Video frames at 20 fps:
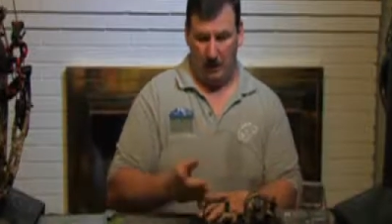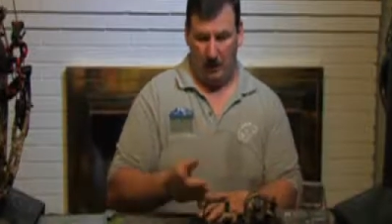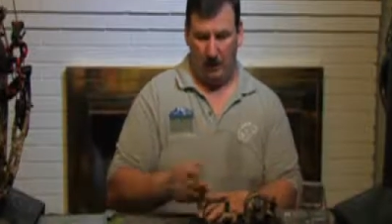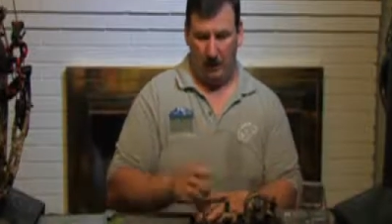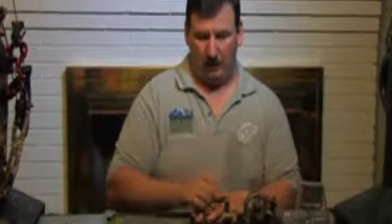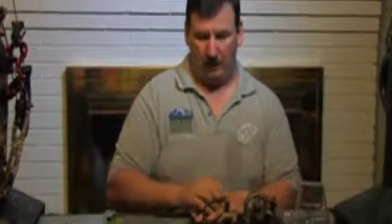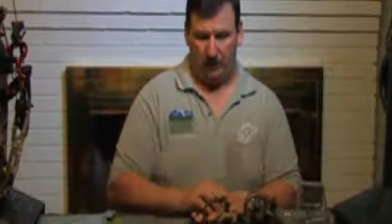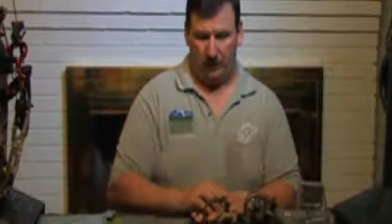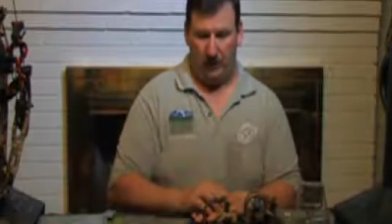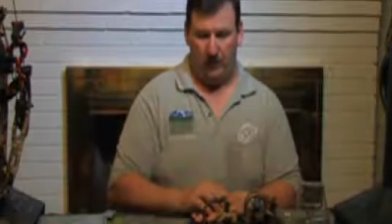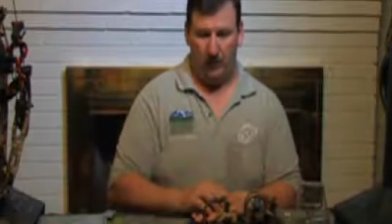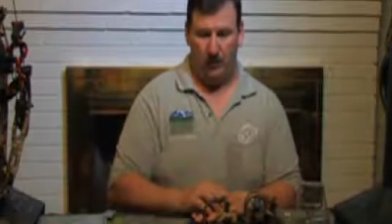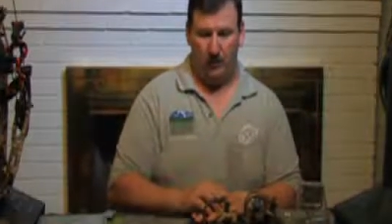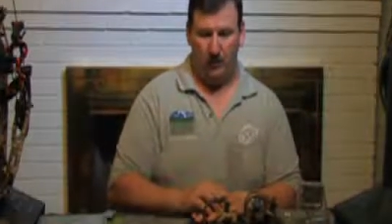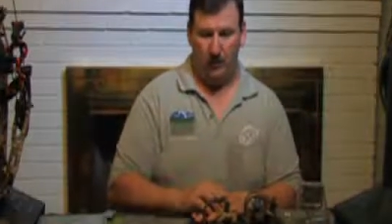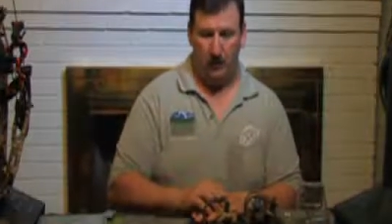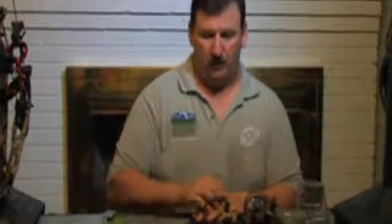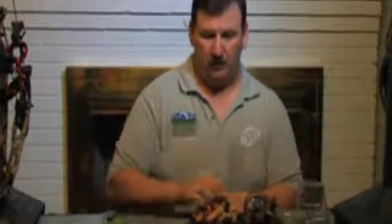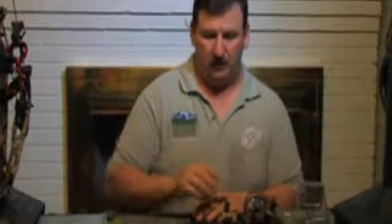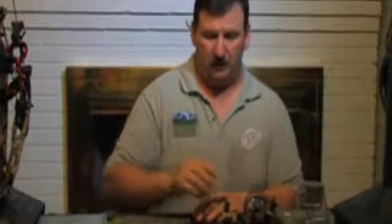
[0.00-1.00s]
are still
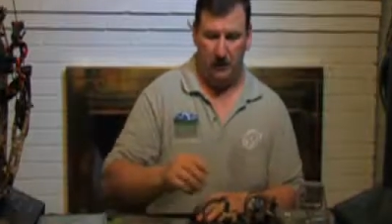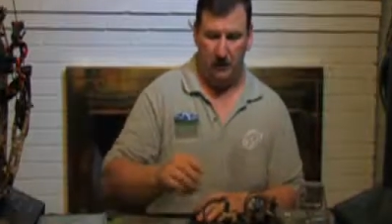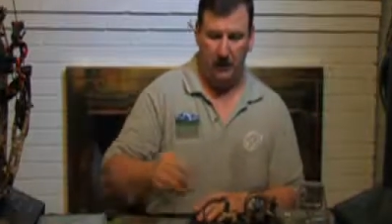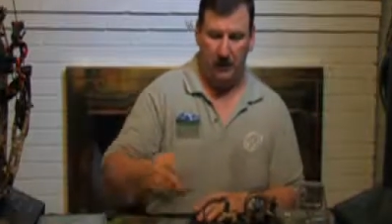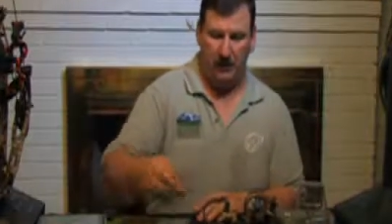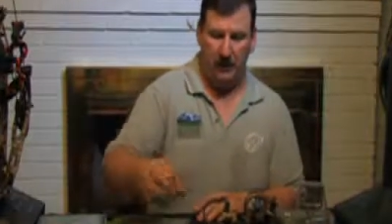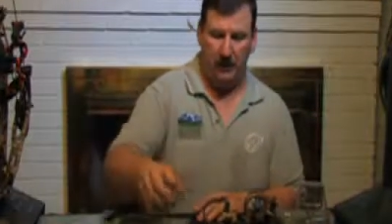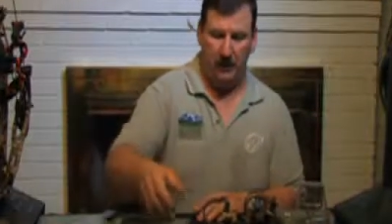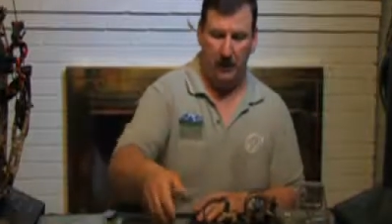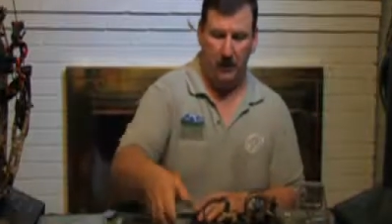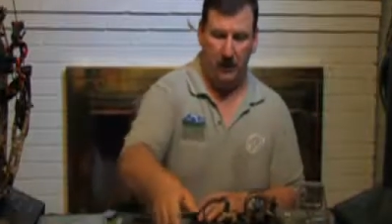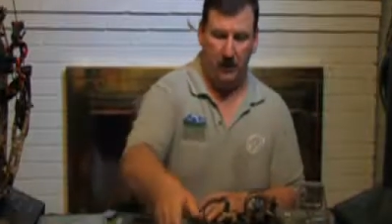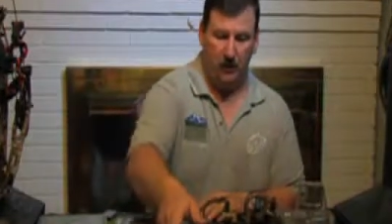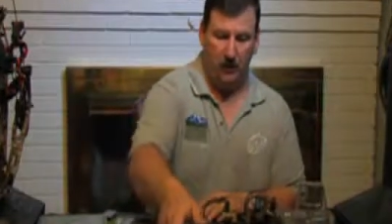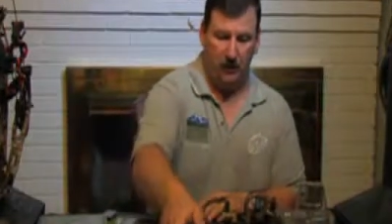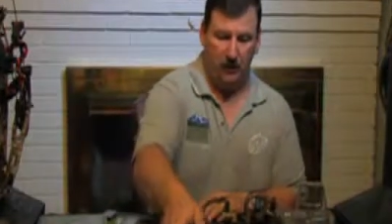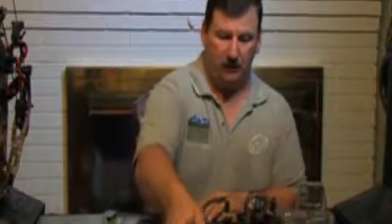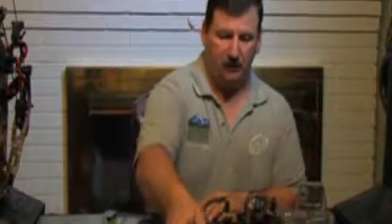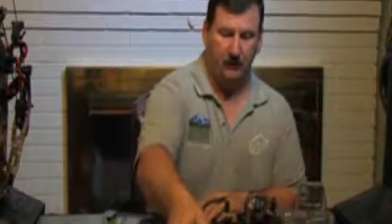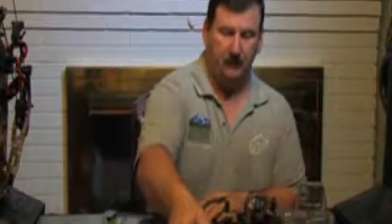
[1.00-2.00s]
watching the
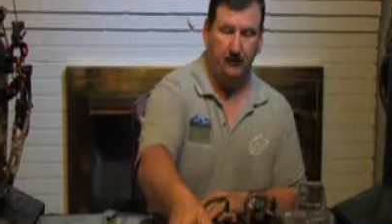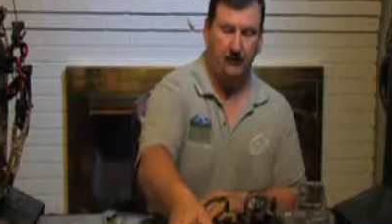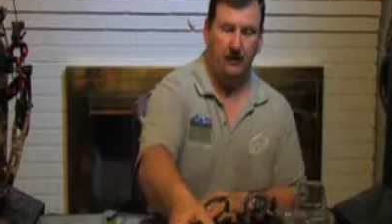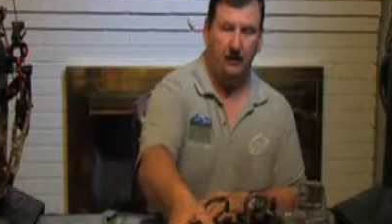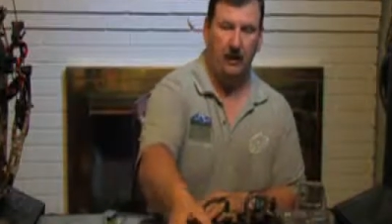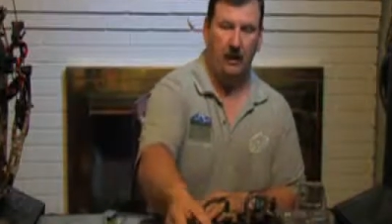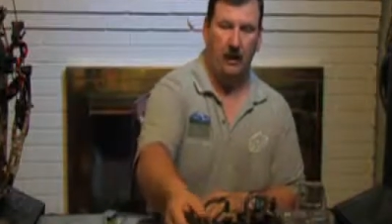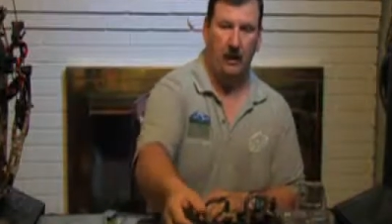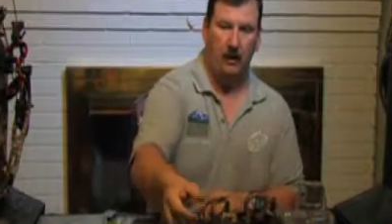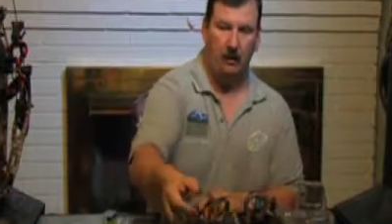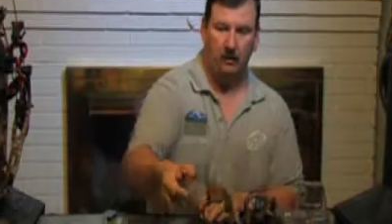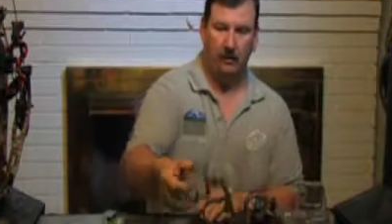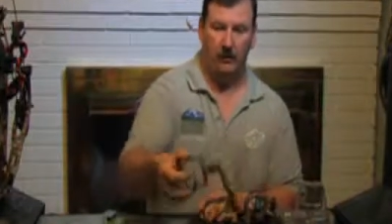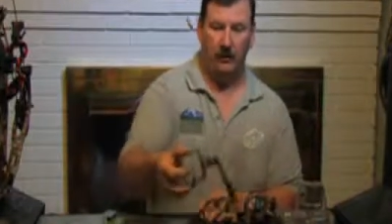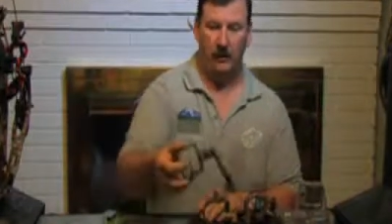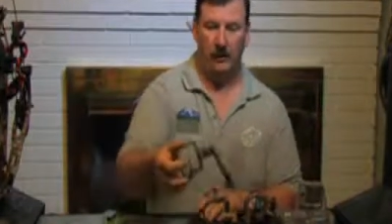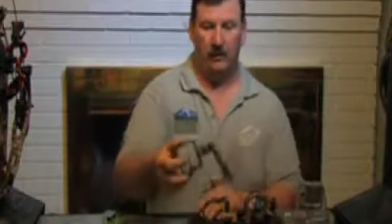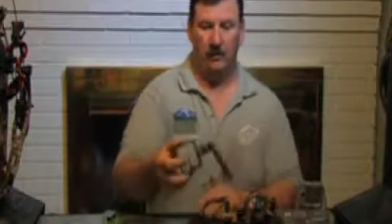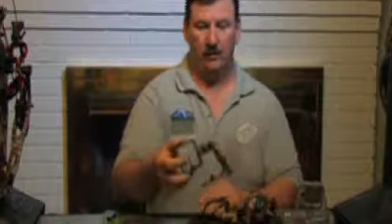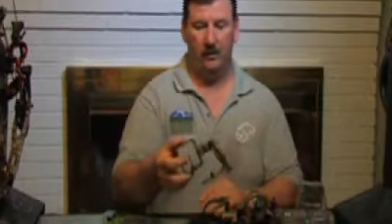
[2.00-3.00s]
video on the
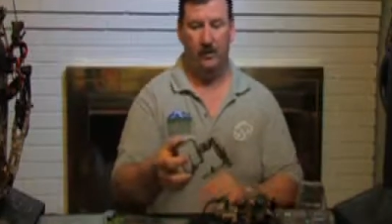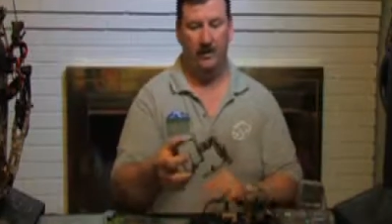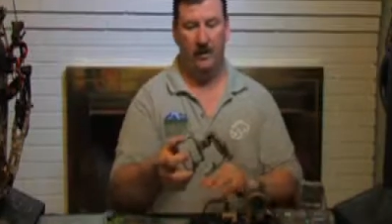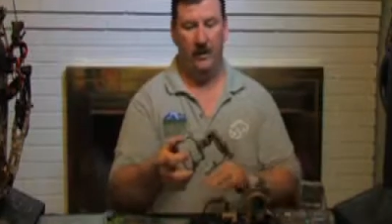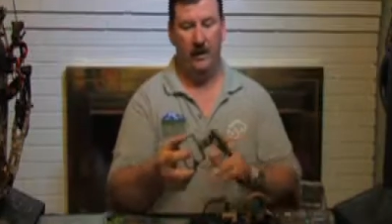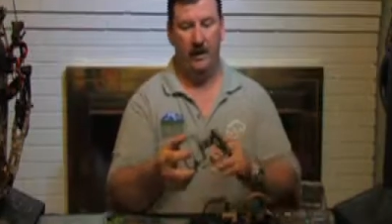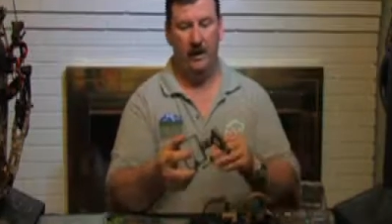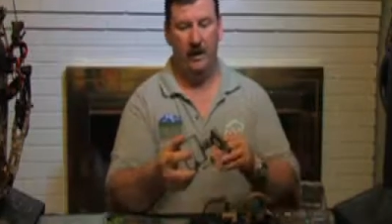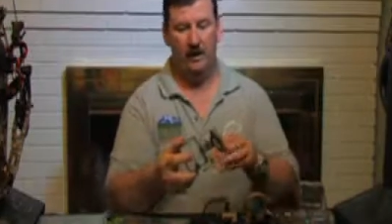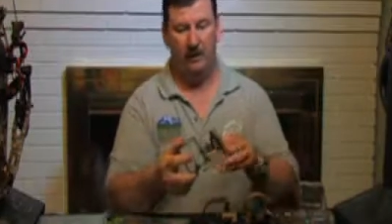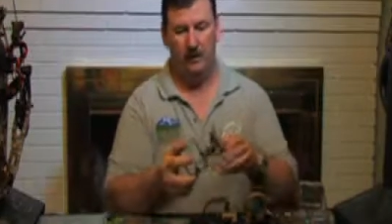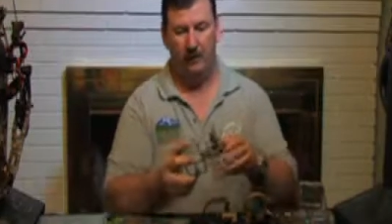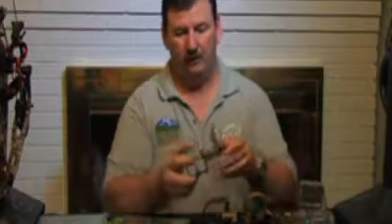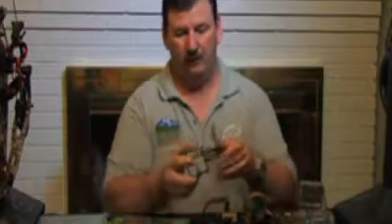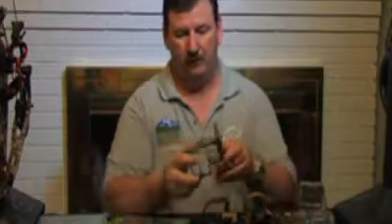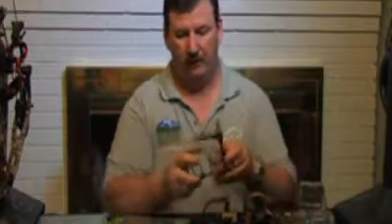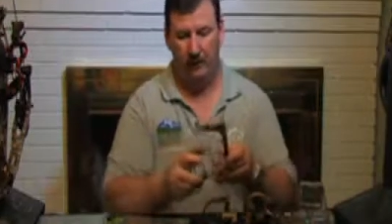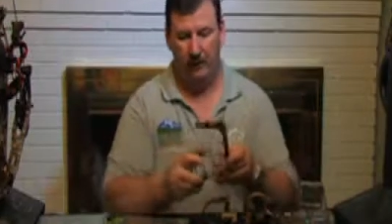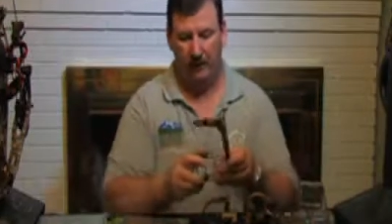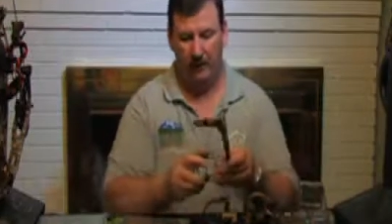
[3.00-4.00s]
vertical pins,
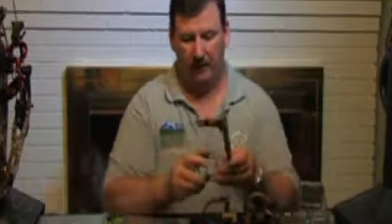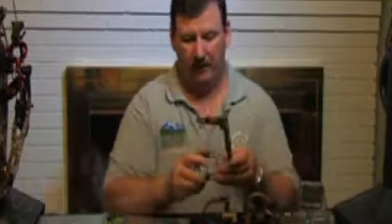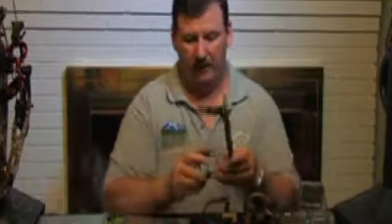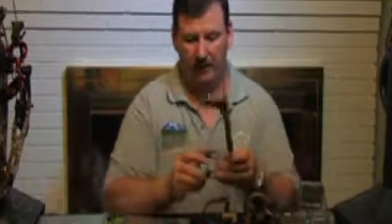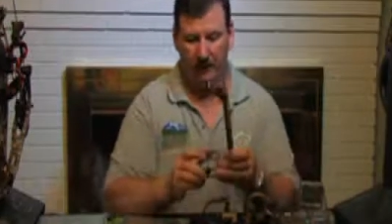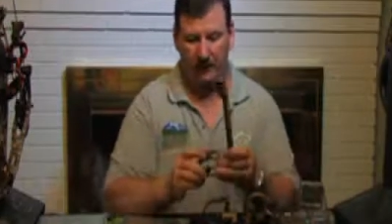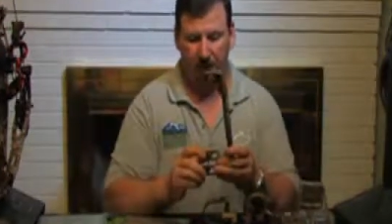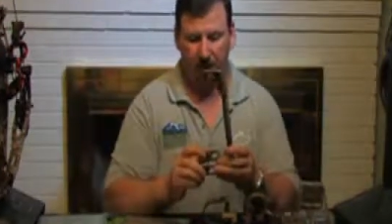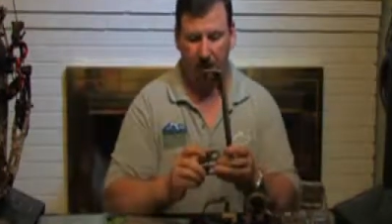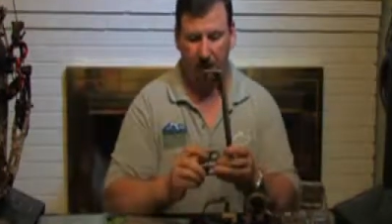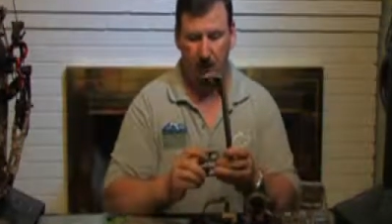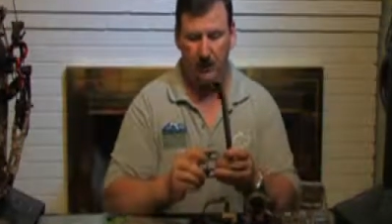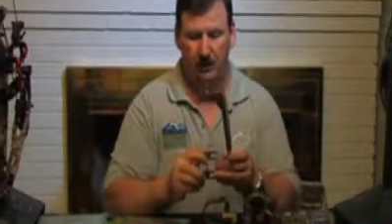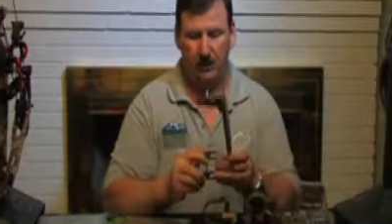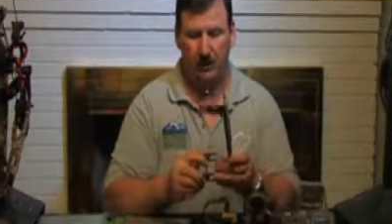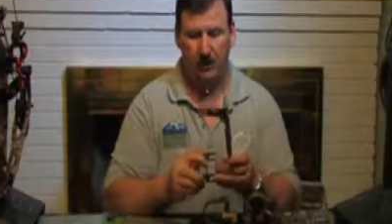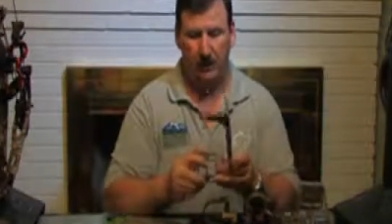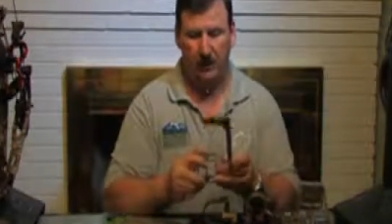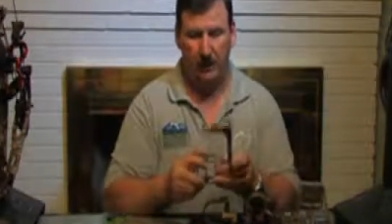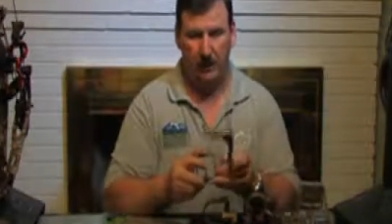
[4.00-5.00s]
one thing I failed
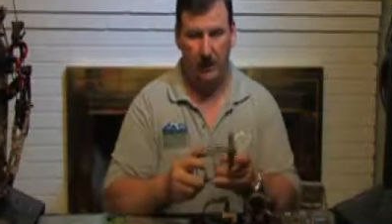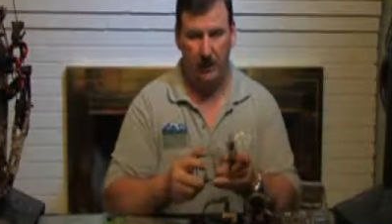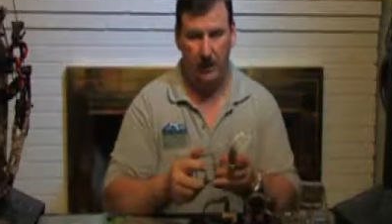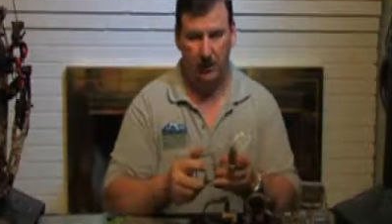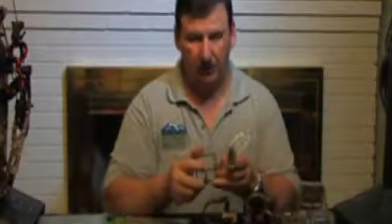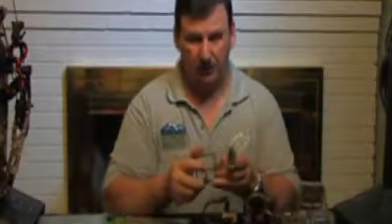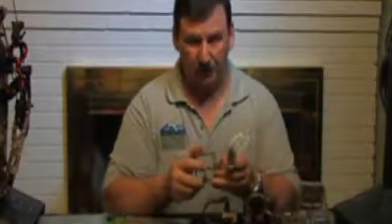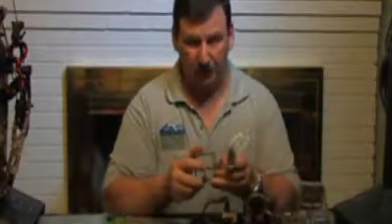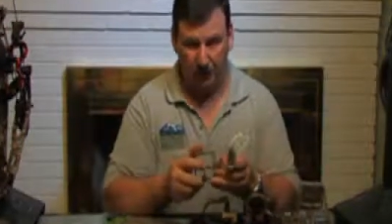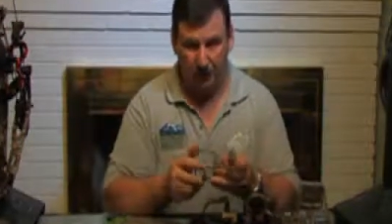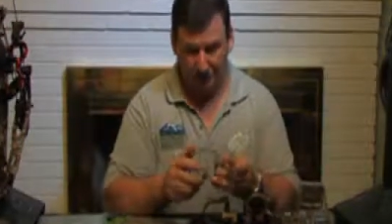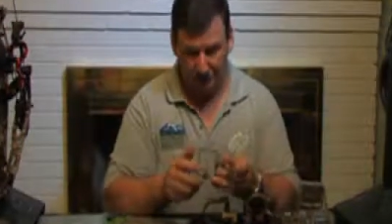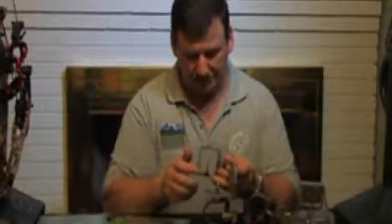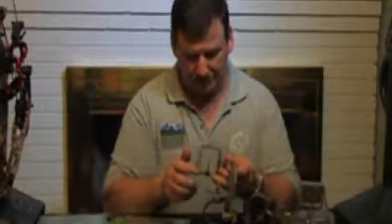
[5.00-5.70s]
to tell you